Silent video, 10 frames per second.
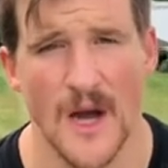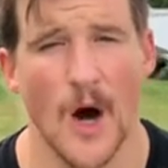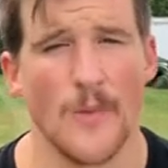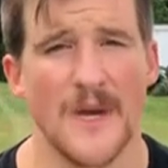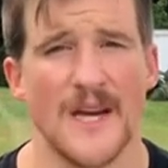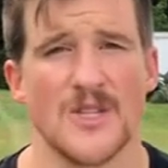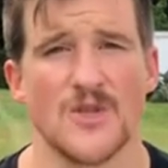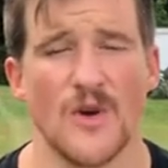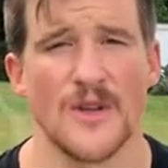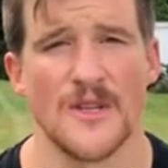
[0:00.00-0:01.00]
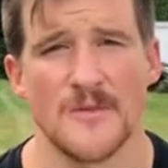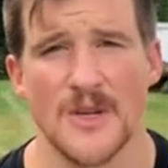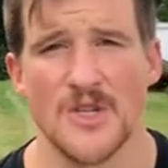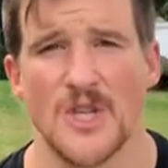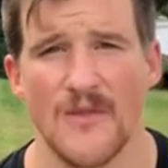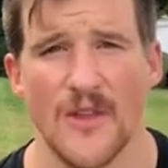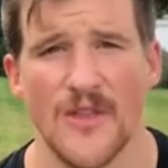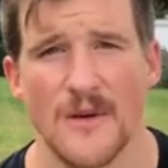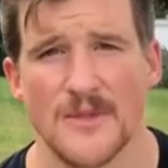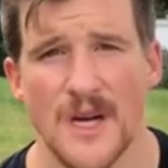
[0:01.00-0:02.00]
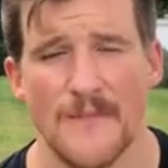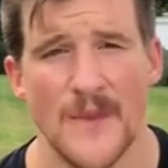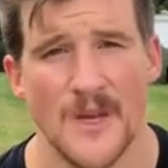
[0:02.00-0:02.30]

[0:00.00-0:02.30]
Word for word: Hope you guys enjoyed this. Make sure you give it a thumbs up,